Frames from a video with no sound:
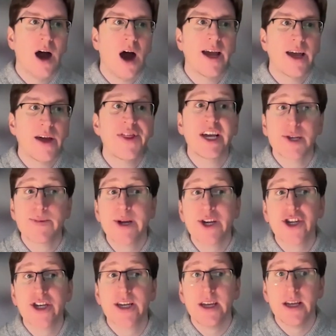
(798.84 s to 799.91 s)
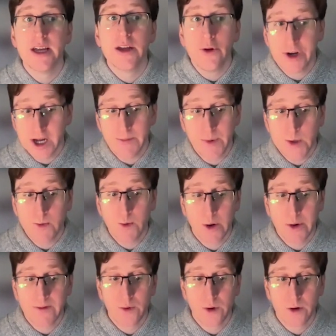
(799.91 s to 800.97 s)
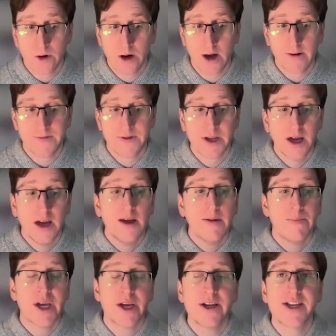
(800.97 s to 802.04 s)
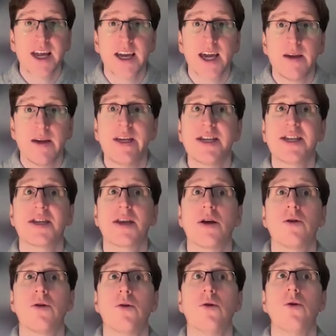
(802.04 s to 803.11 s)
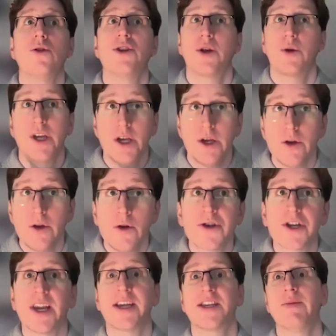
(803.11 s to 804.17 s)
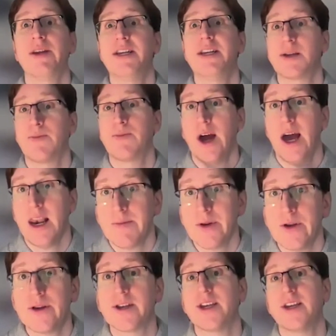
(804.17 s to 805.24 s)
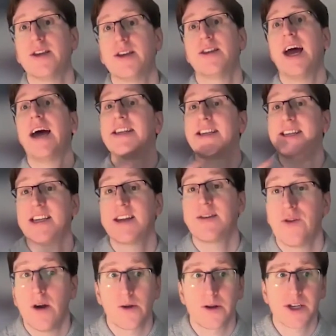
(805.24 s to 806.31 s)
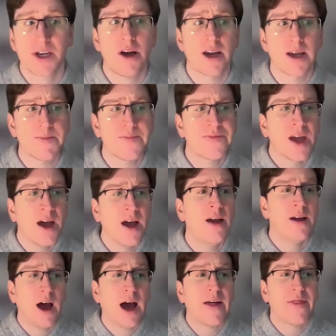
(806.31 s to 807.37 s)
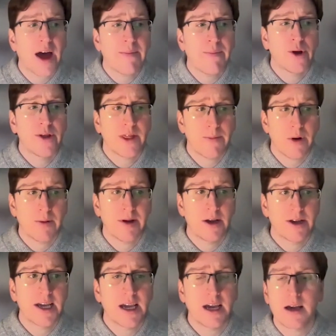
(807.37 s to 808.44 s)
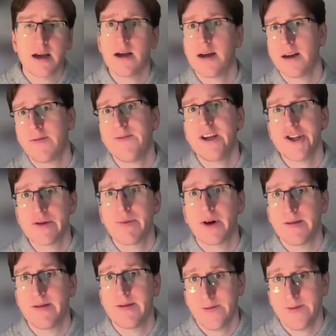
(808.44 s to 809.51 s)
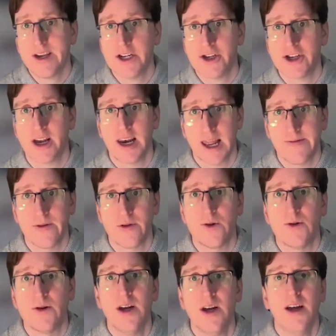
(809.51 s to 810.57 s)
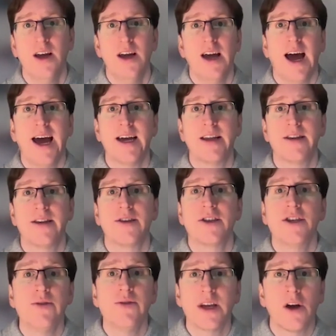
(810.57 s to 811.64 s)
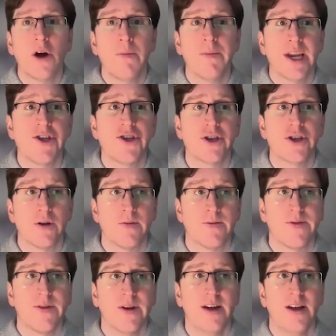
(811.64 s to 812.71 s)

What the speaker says: I think especially your example with World of Warcraft, because that game is so huge and has so many disparate elements and had existed for a long time. At that point, they're probably looking at a feature by feature level and using a combination of